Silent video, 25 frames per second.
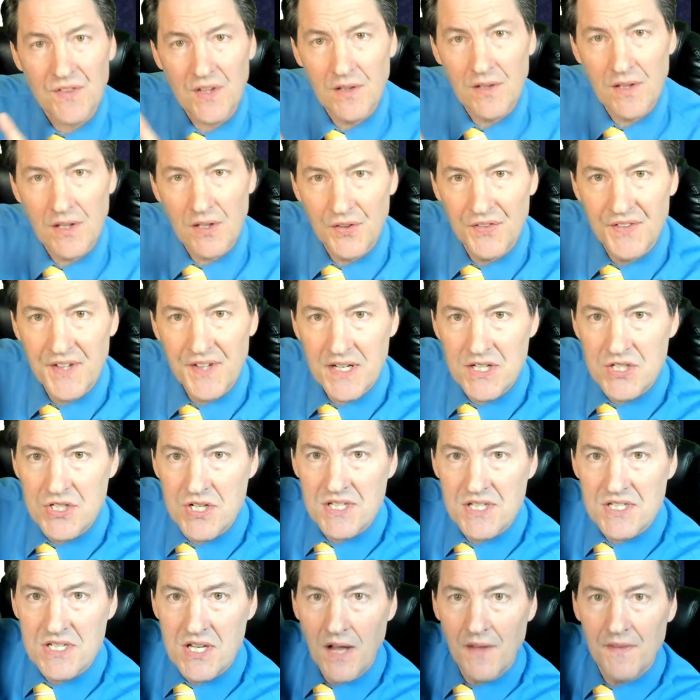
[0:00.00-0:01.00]
the little
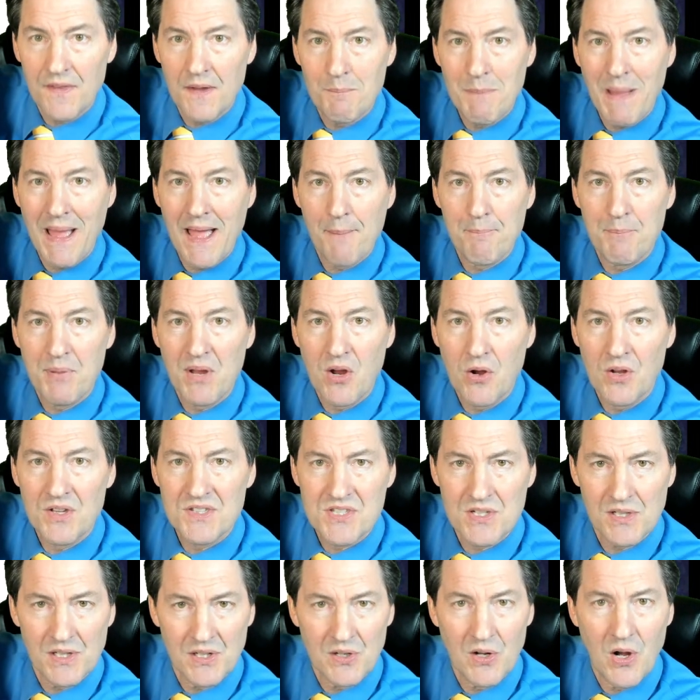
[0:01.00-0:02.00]
digits on the map here.
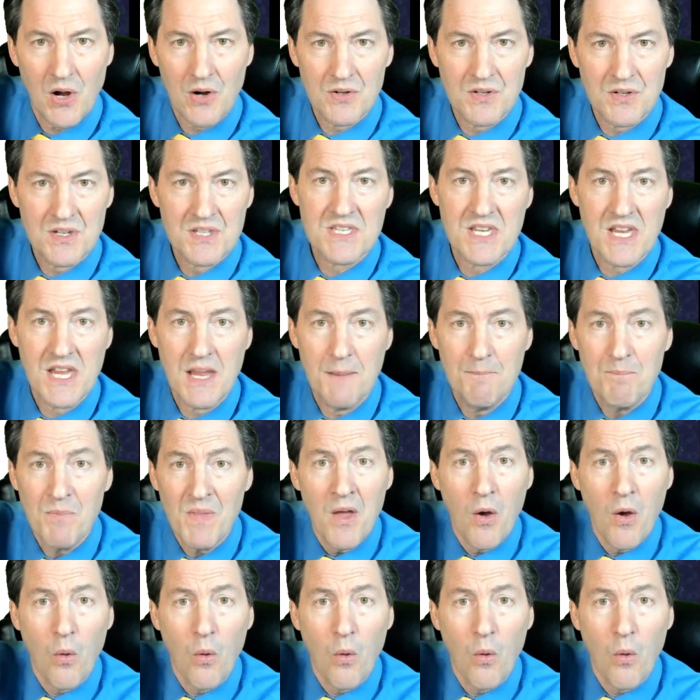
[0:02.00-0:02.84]
It's a little hard to see.